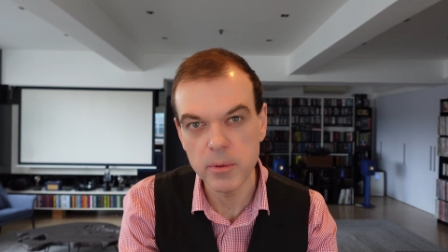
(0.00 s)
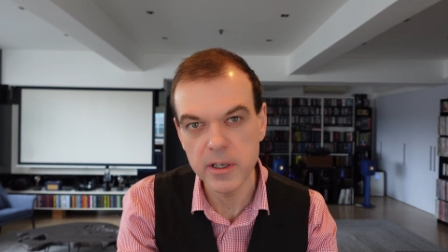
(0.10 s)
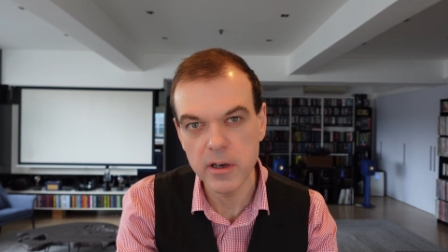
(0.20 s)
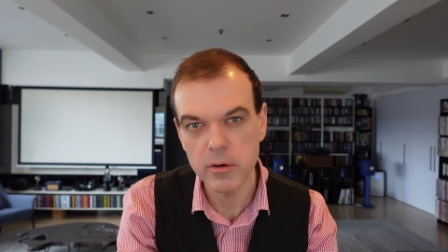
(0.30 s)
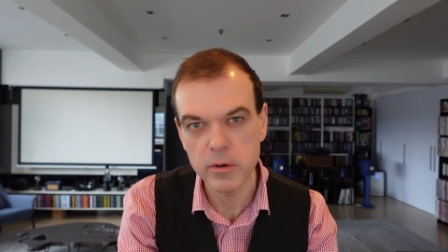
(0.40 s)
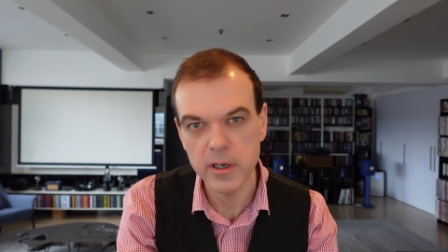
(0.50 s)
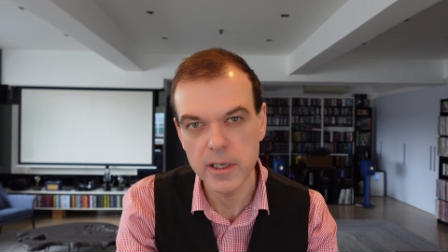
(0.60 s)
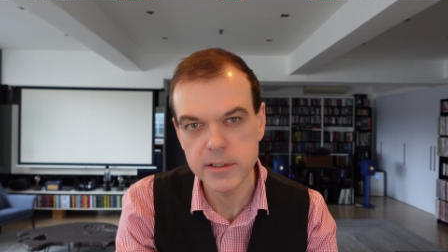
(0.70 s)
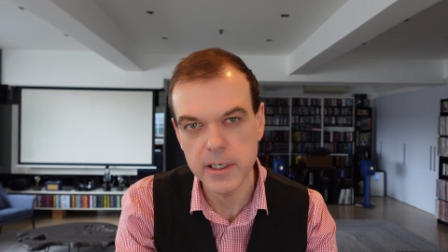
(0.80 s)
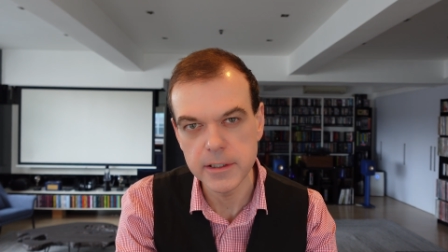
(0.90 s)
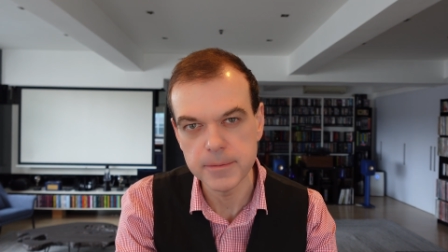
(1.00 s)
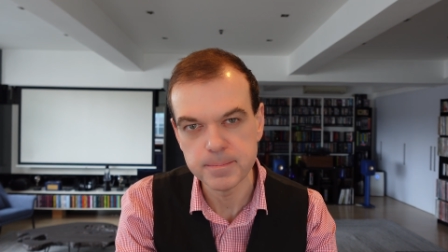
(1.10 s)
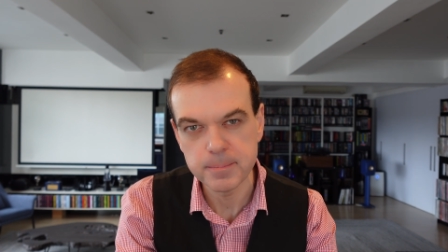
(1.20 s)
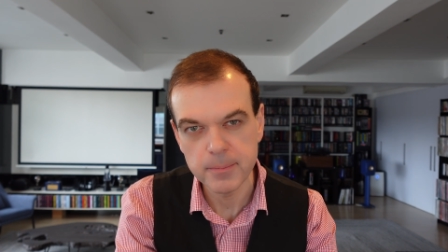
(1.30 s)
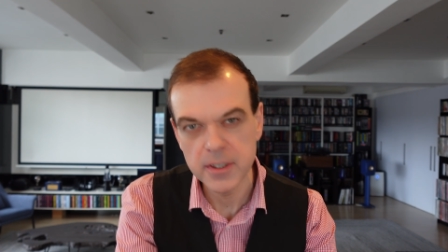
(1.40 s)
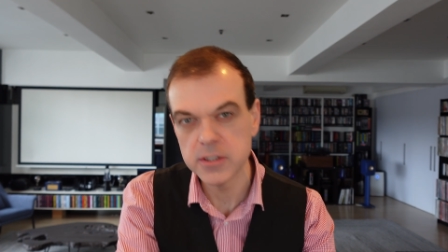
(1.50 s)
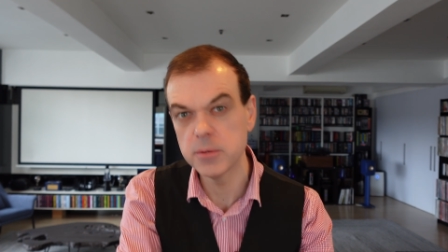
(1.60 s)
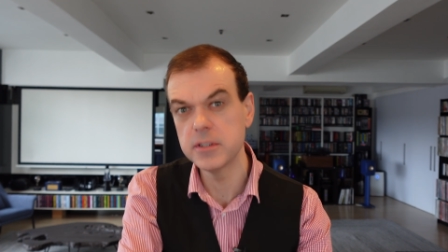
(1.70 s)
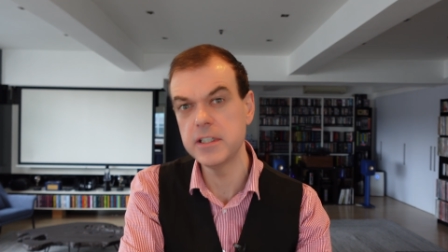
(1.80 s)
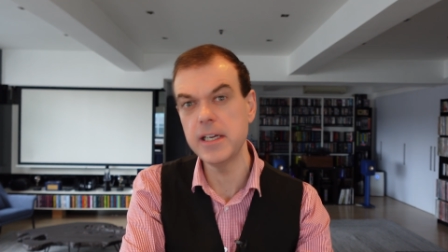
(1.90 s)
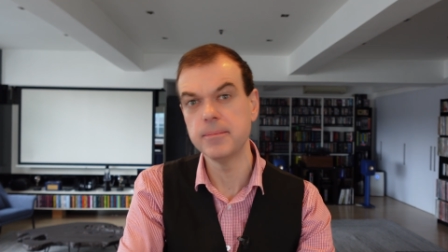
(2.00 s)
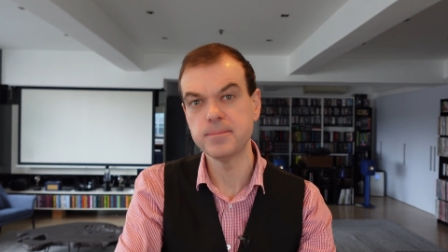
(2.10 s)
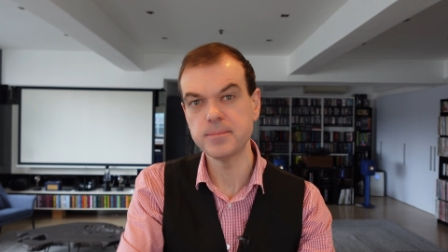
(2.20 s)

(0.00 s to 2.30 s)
within our organization? So we'll see.